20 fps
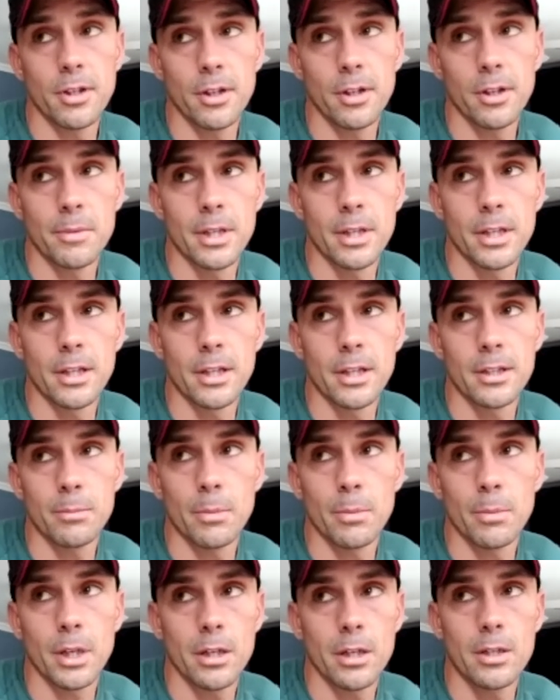I mean,
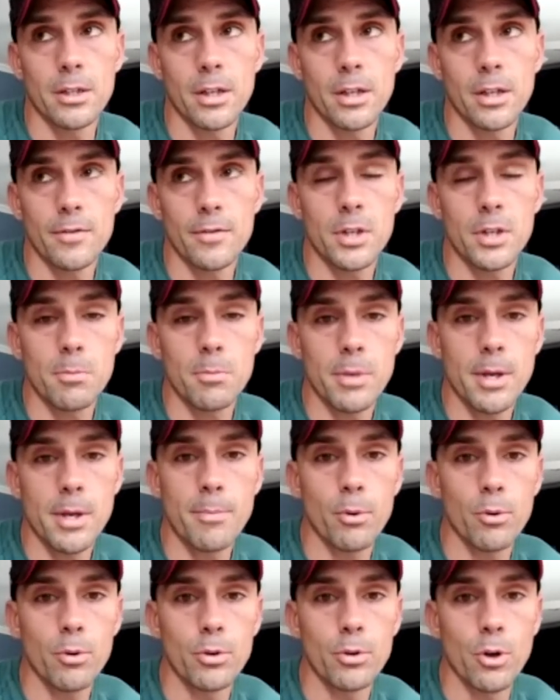because I've seen
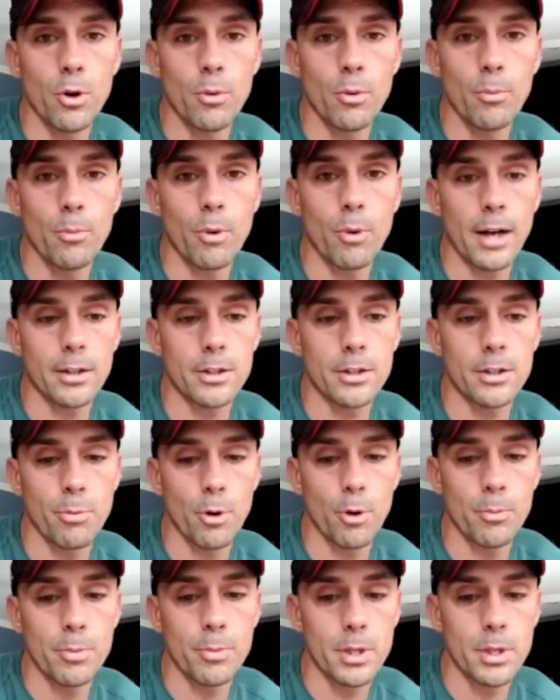people who don't practice
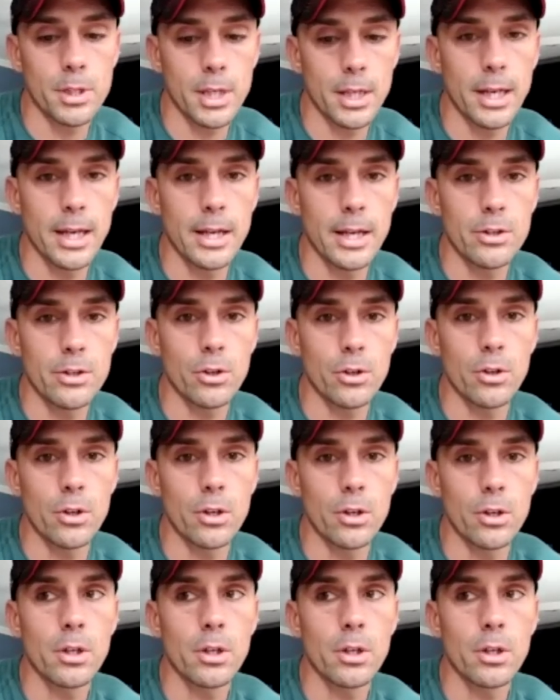burpees get injured,